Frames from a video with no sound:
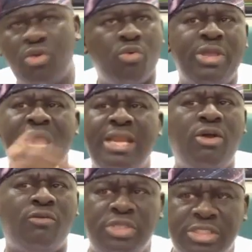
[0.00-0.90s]
it could be
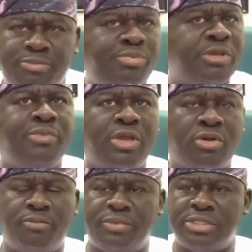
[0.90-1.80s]
any of these big
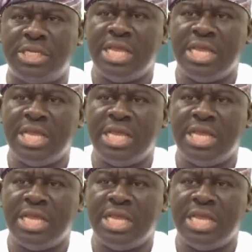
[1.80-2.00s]
companies.